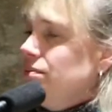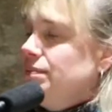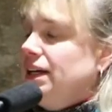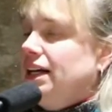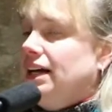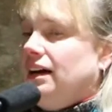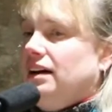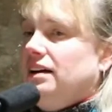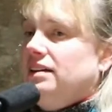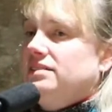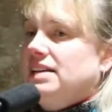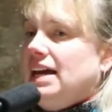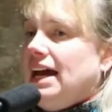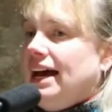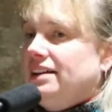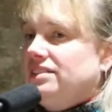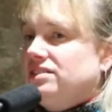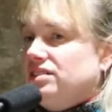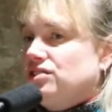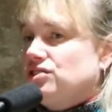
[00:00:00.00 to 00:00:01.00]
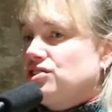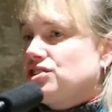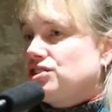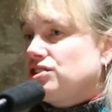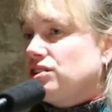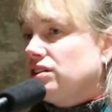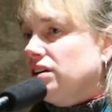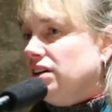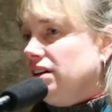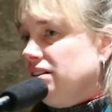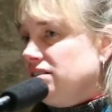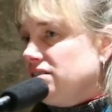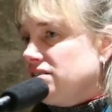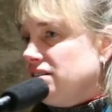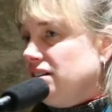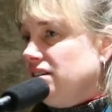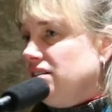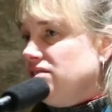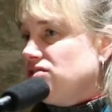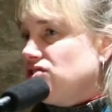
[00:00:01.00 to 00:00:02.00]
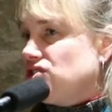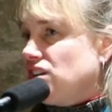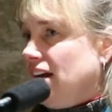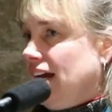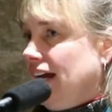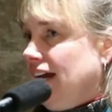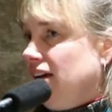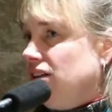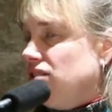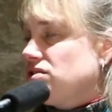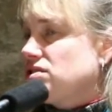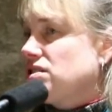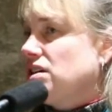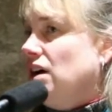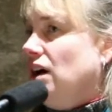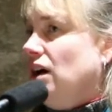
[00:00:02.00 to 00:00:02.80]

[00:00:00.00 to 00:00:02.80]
because as insurances changed